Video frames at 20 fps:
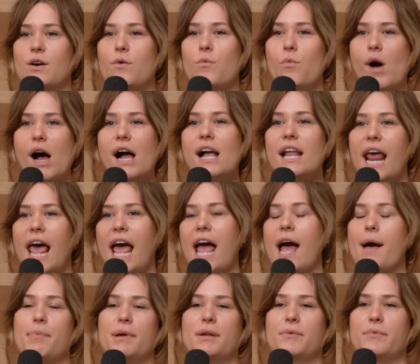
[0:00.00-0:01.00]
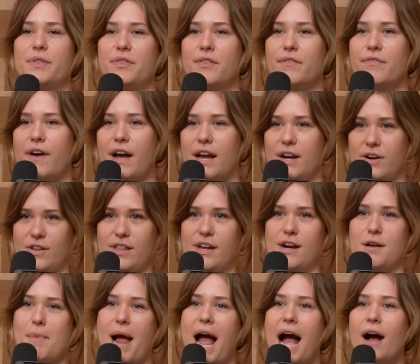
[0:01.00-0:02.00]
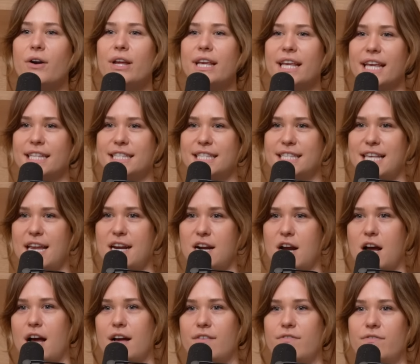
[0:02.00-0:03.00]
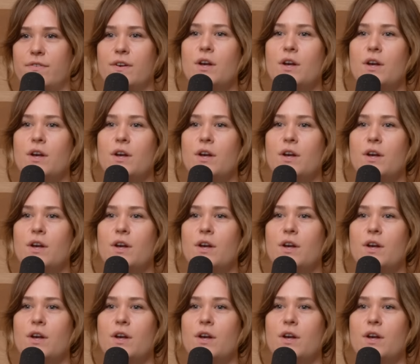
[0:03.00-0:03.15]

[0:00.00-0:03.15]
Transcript: So what happened with the fire alarm? How did it get set off?